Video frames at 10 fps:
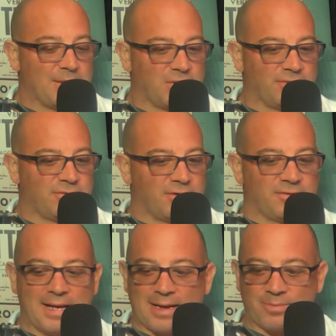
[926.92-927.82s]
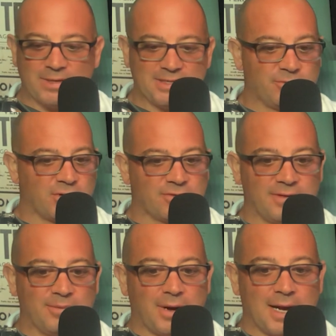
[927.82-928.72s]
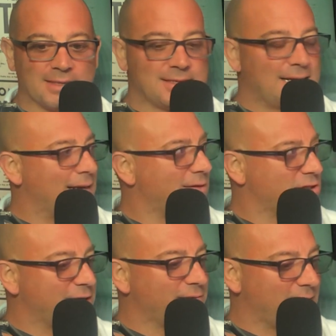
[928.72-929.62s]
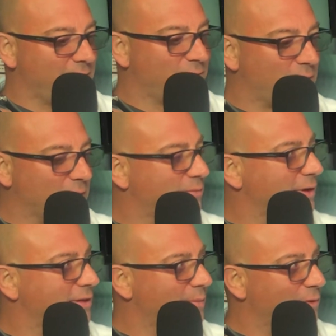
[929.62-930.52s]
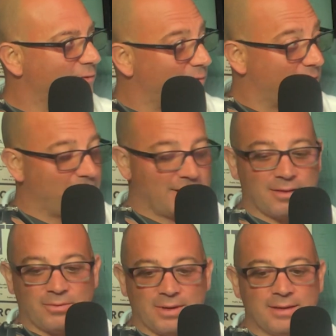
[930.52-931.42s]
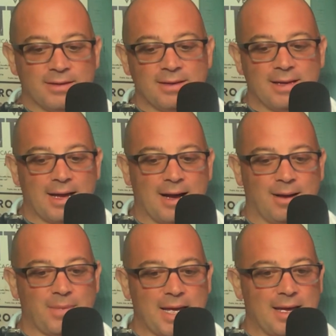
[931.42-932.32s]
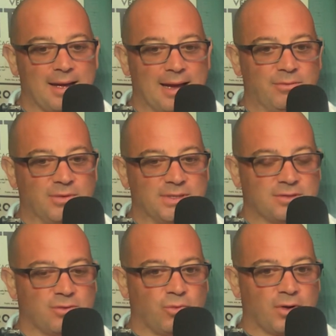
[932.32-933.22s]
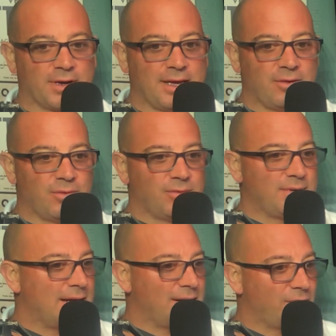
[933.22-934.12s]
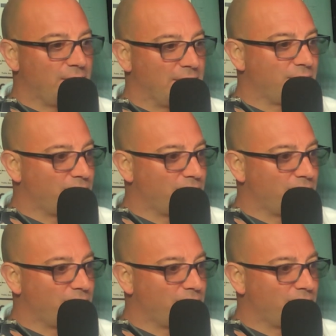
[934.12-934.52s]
blunt force fact. Busy works for the bots. I'll share really one quick thing before we go to the other one. I was working with